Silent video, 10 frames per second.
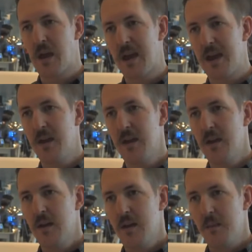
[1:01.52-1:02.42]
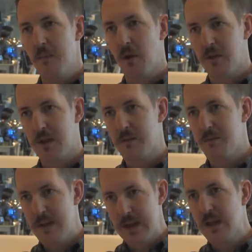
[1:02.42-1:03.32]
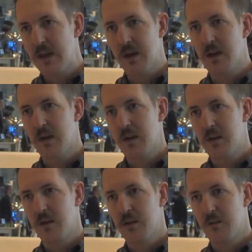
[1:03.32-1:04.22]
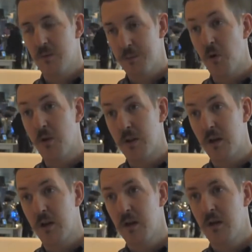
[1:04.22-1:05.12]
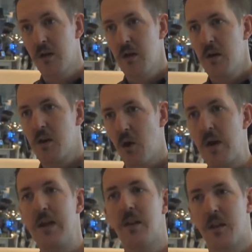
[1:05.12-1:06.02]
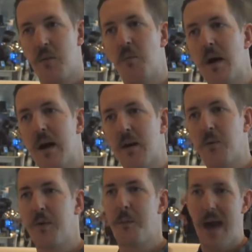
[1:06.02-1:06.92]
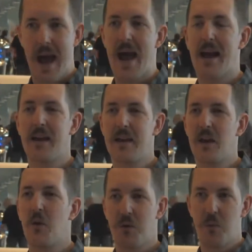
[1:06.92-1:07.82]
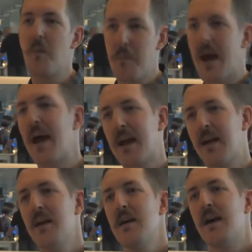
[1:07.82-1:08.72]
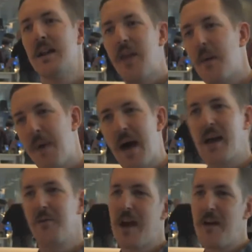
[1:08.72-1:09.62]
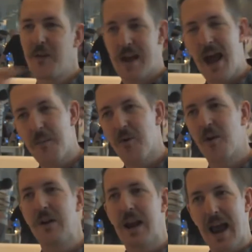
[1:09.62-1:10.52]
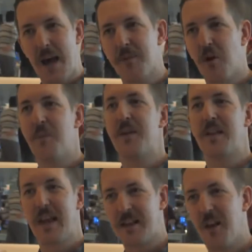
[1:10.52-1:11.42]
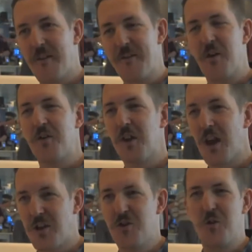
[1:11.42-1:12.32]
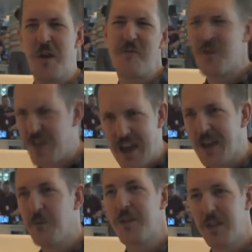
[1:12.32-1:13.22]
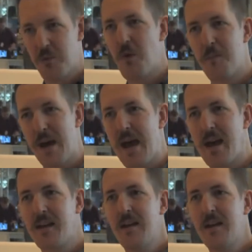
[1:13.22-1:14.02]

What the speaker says: a multimedia reporter, going to somewhere with a bag, you know, with one bag, and in that bag I would have a camera and a laptop and a satellite phone, and I could do everything with this one bag.